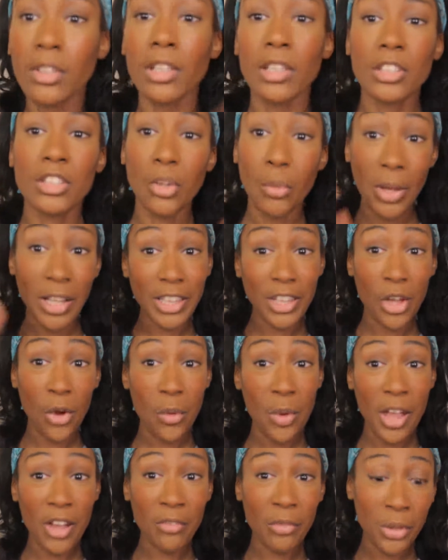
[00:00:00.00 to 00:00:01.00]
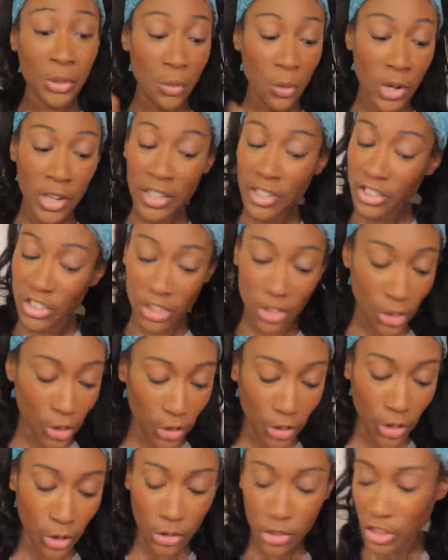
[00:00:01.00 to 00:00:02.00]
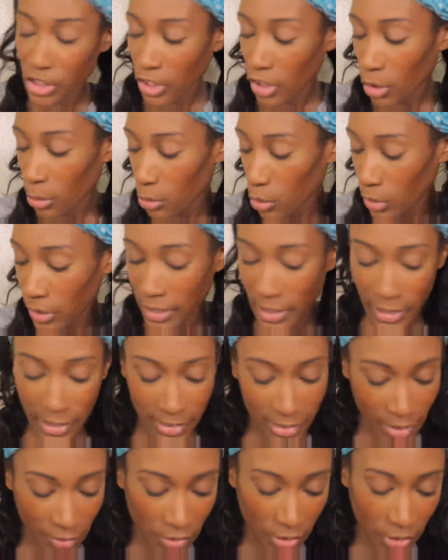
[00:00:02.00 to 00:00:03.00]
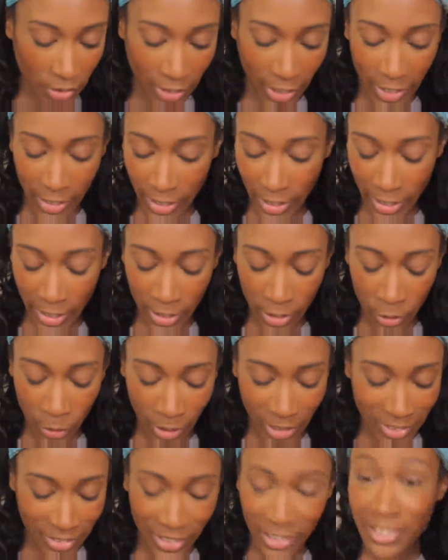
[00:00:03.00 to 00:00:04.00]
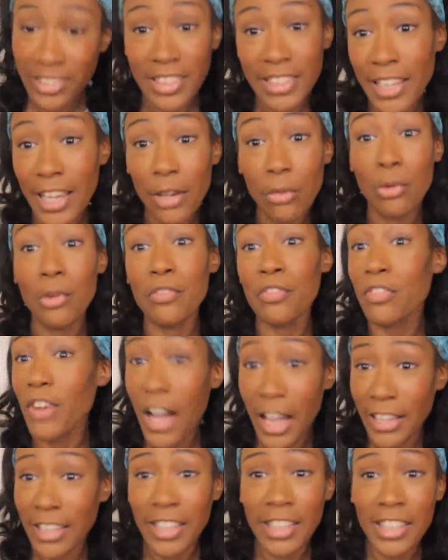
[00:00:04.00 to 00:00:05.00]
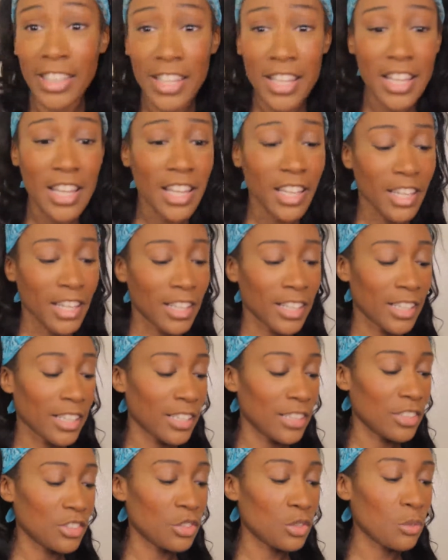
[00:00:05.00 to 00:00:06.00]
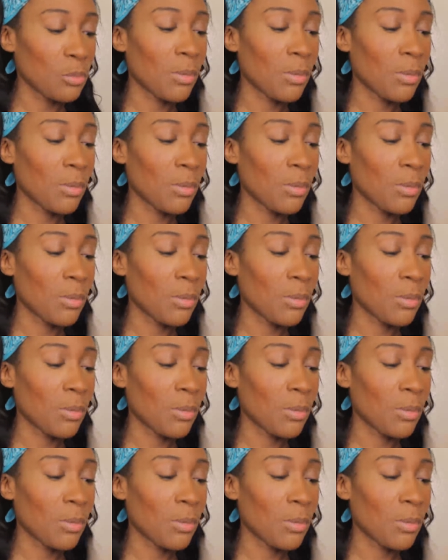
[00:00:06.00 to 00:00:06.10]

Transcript: So hello everyone, it's your girl Jail Beauty 7 here, aka Grace, and today we're finally going to get into